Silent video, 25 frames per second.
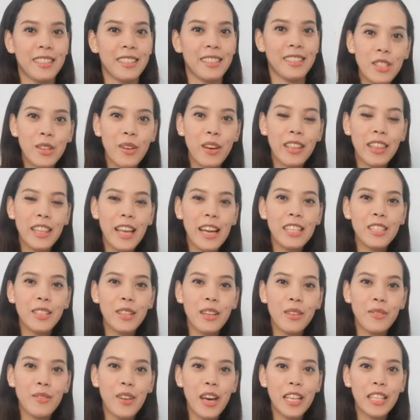So I'd like to
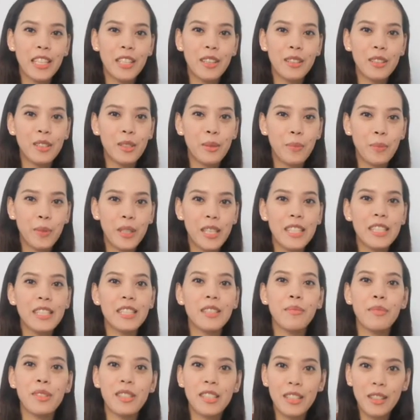invite you to please
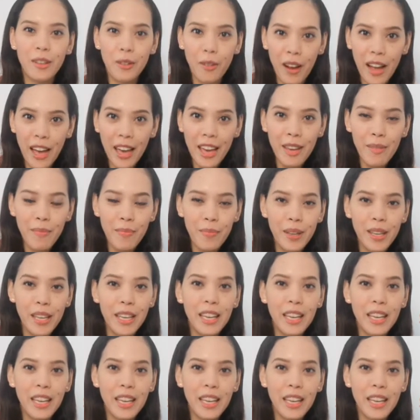subscribe.